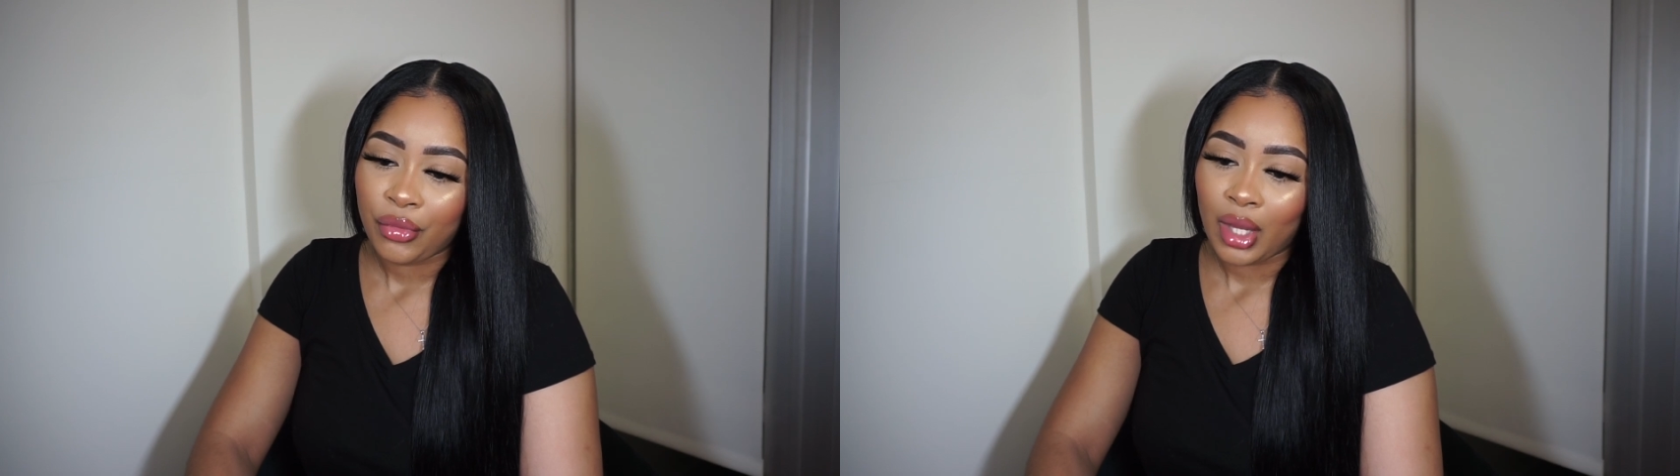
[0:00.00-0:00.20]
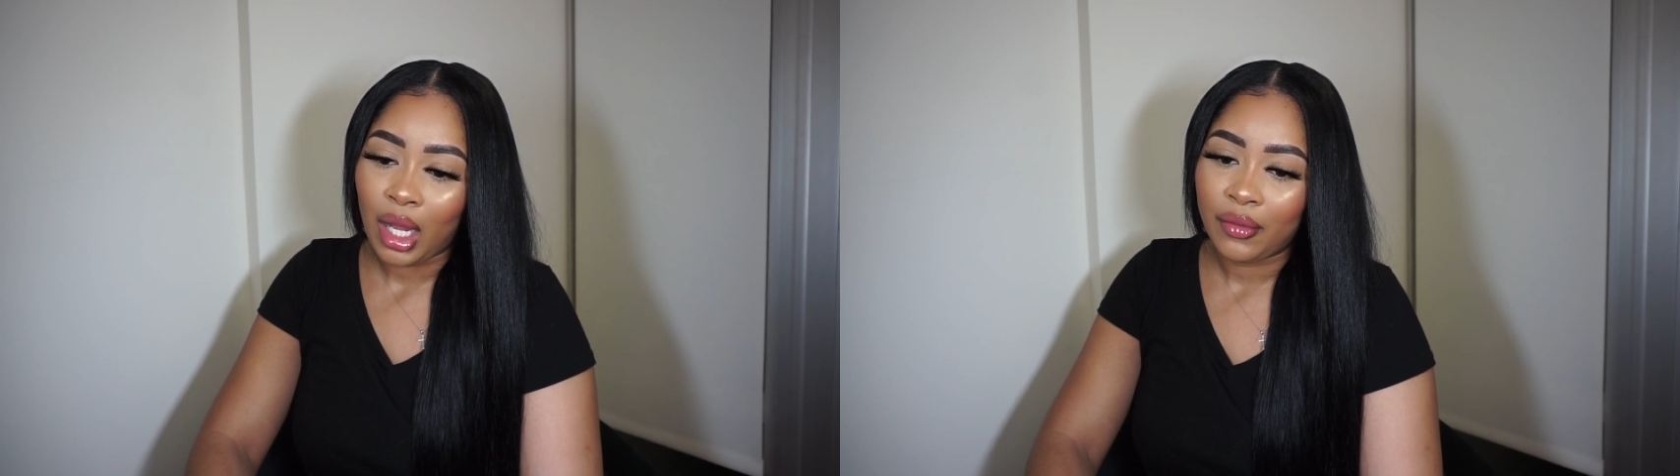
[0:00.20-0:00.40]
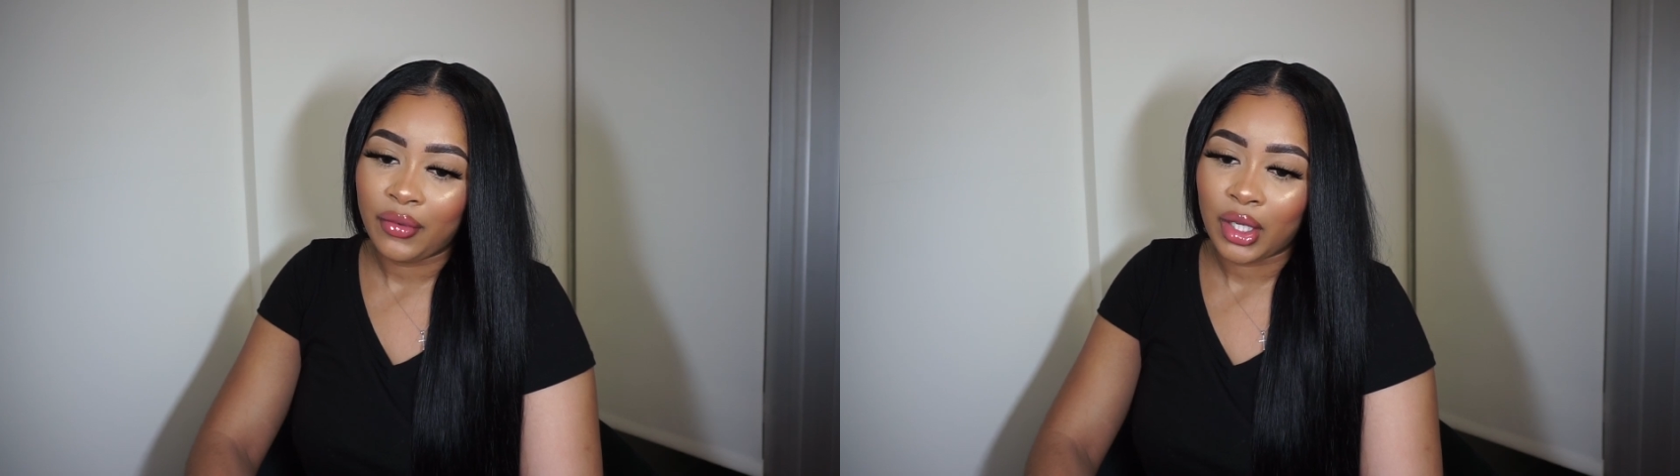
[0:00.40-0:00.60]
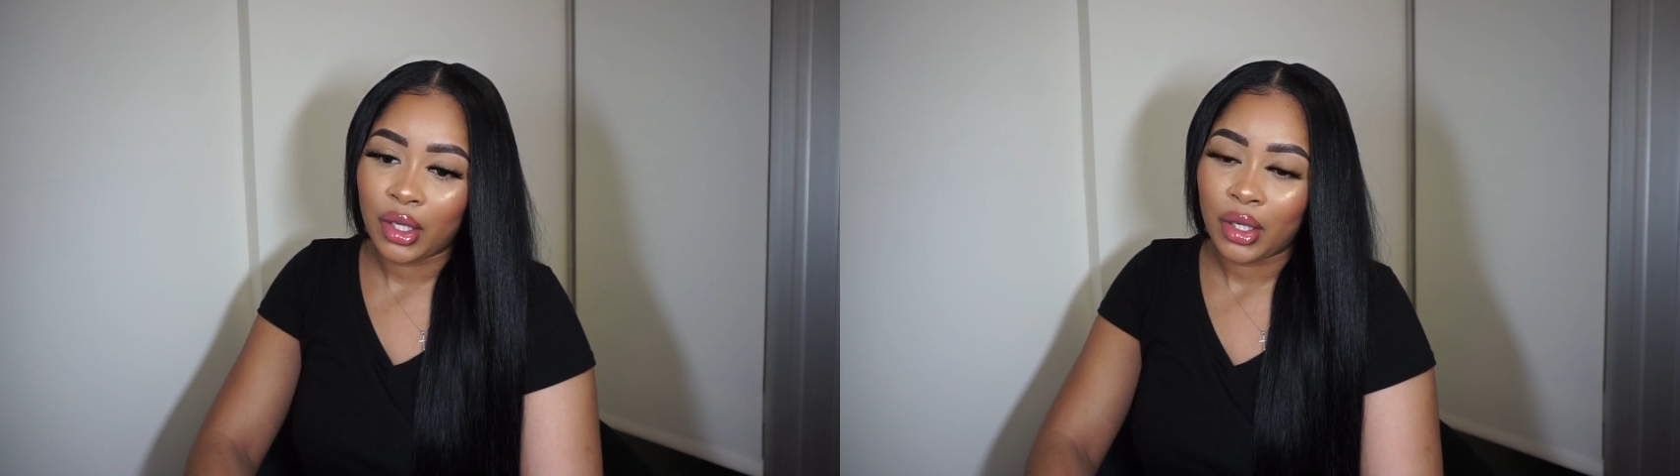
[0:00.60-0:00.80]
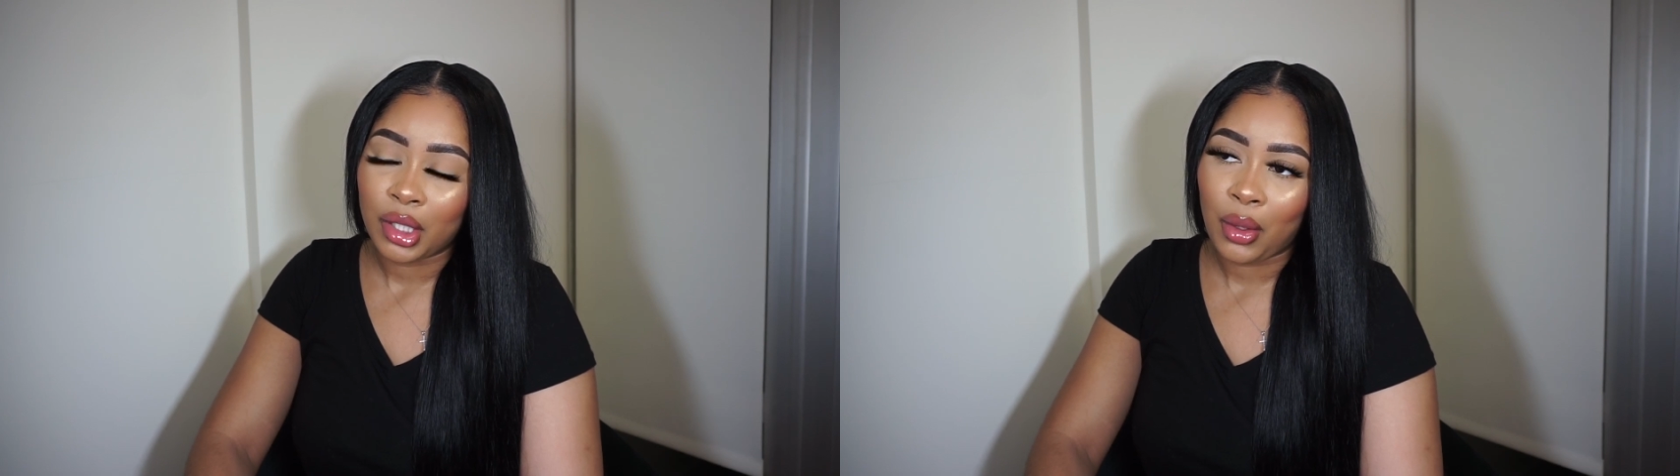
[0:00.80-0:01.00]
I
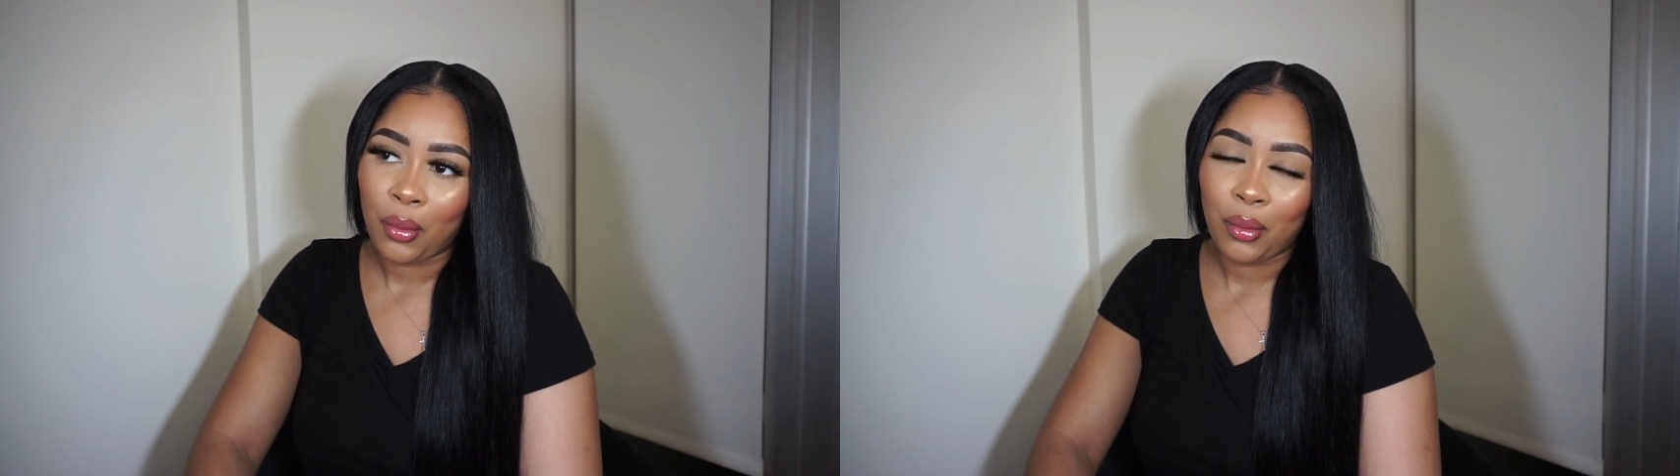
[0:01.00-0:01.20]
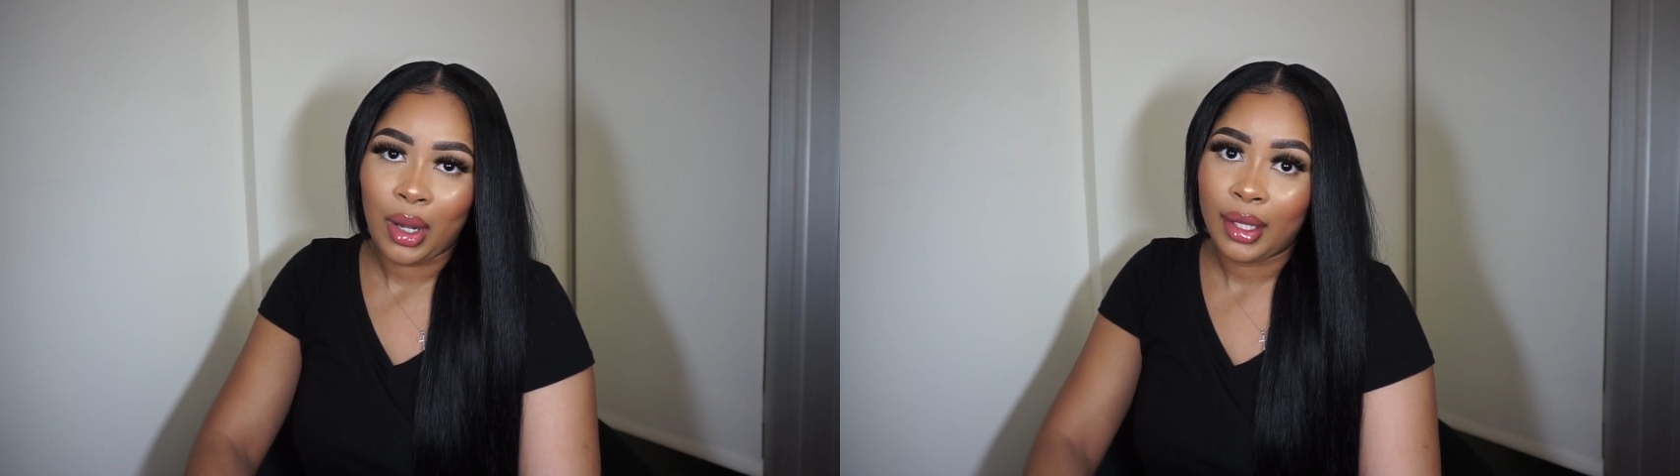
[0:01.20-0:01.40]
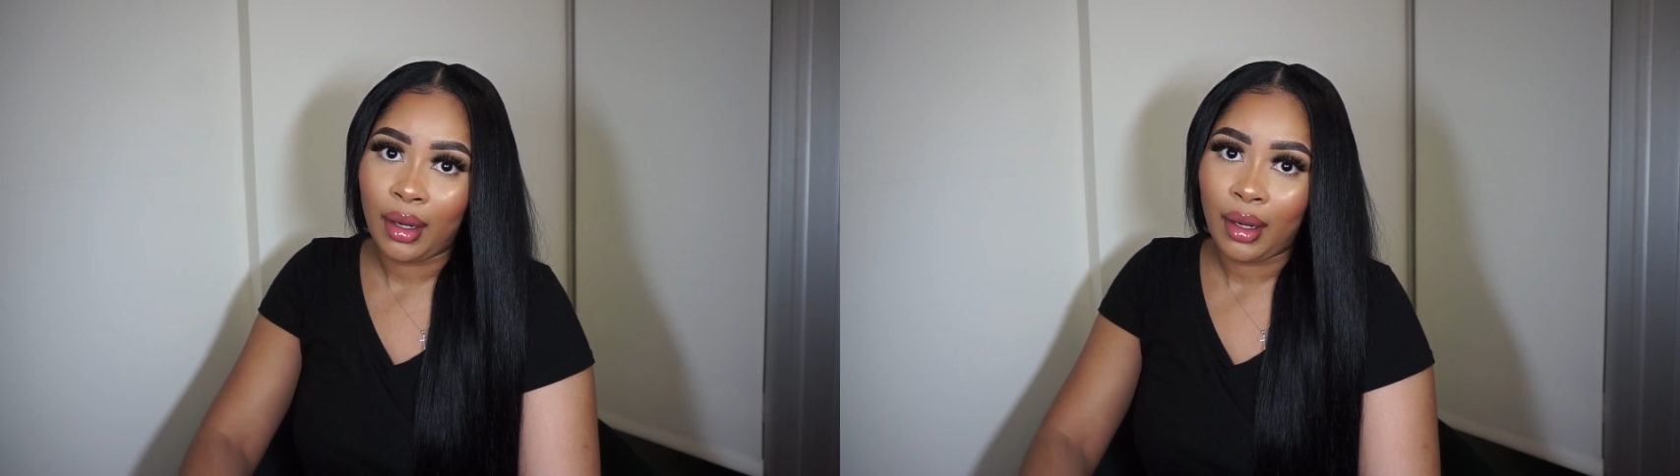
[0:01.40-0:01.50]
figured why